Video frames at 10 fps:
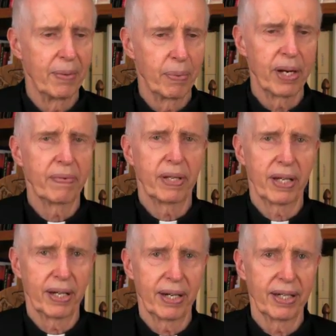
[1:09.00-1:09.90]
Whatever
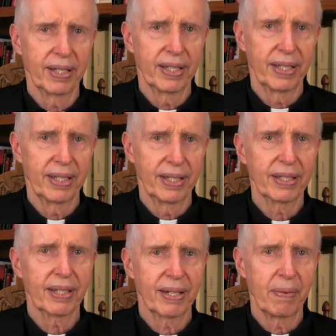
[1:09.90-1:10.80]
they are.
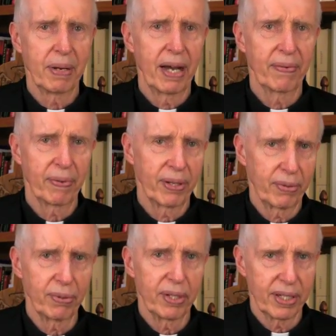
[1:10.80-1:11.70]
It'll come halfway
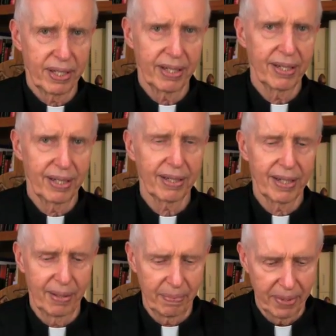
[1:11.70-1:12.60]
through this. It'll
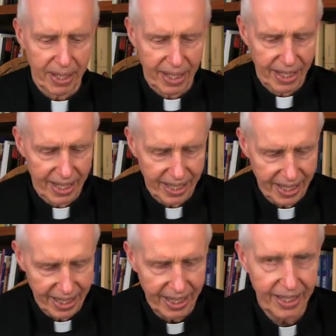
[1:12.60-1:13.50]
come.
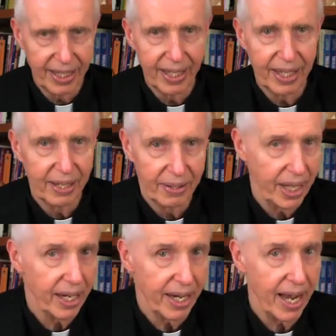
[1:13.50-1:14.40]
They
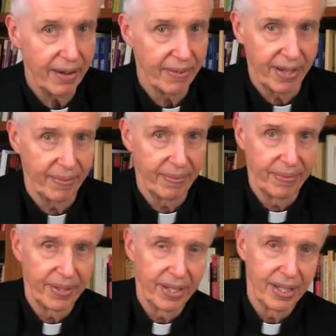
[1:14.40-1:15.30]
didn't have them.
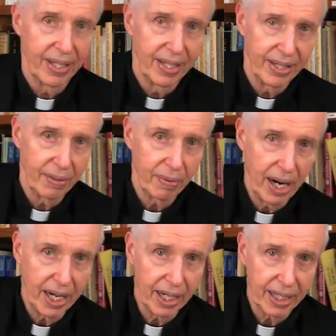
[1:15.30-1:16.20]
They're
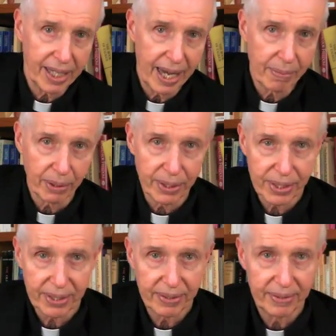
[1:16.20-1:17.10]
riding on camels.